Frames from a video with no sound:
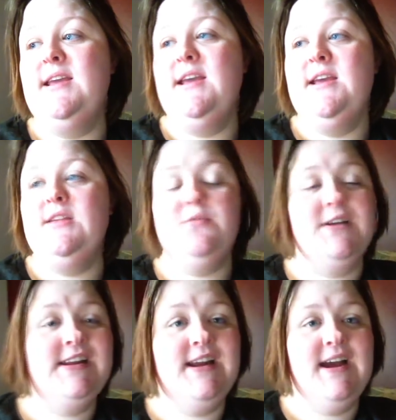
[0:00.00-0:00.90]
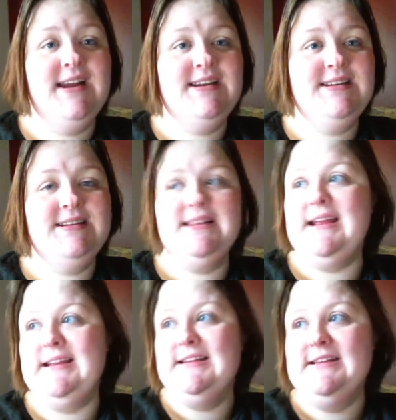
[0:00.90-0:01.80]
for the animated one, I just went and
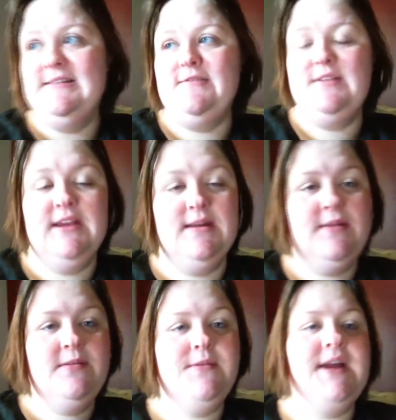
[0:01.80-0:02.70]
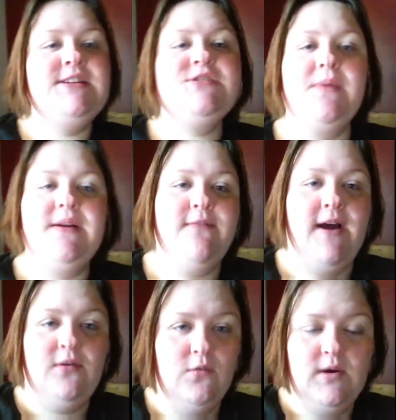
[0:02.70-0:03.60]
found one. The bottom of my
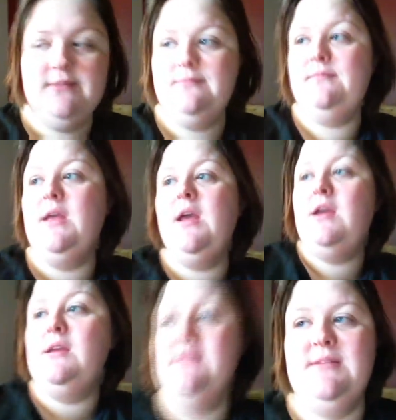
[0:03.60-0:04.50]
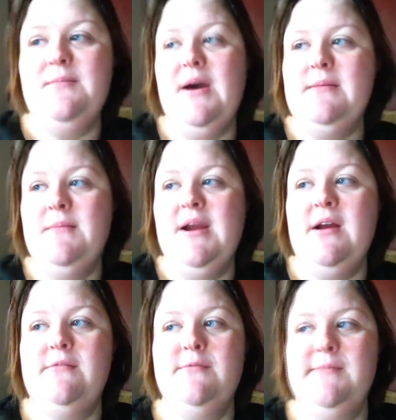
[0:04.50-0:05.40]
honorable mentions is one I
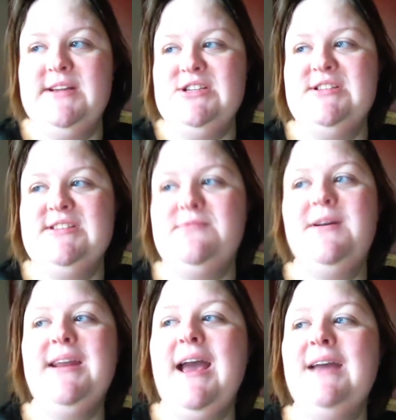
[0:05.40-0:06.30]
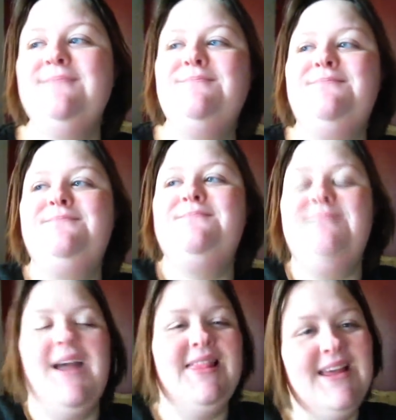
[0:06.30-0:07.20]
like, but like it's not
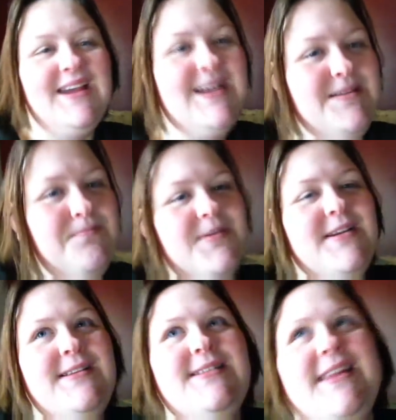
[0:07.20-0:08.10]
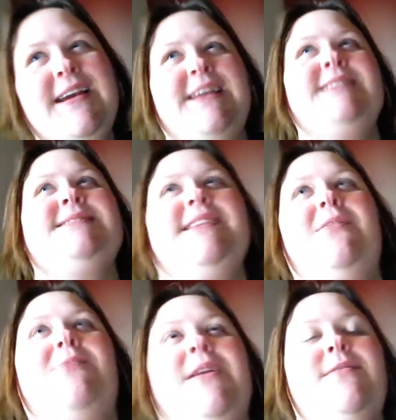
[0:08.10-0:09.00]
one I really watch. I think
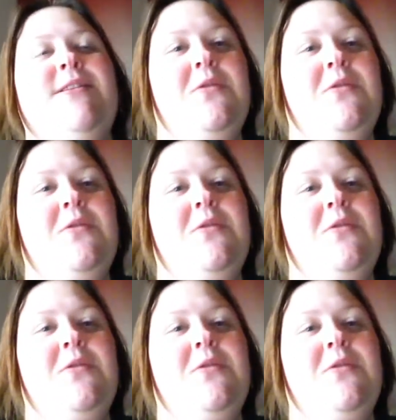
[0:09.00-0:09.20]
it's okay.